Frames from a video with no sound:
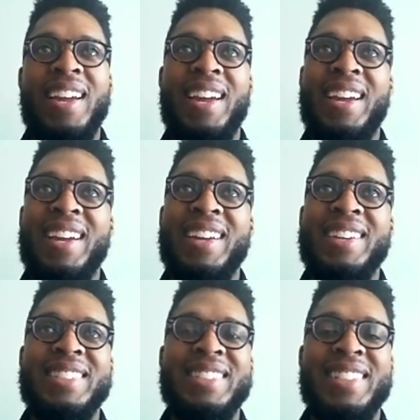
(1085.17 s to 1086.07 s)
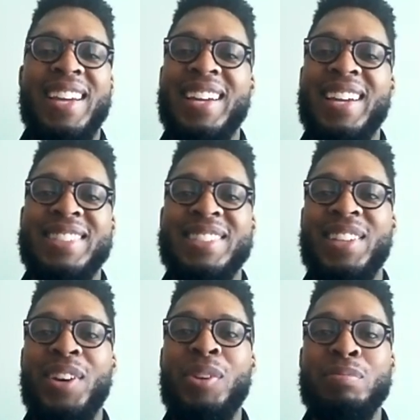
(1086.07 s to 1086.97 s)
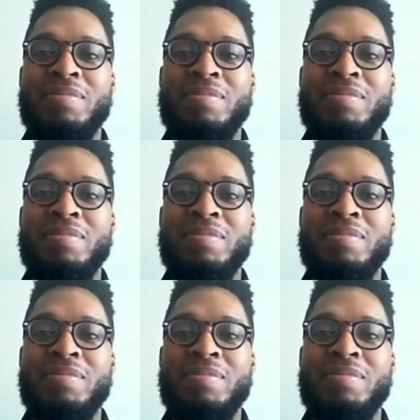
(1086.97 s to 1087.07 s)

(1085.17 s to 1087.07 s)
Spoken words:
and yeah, it's just dope.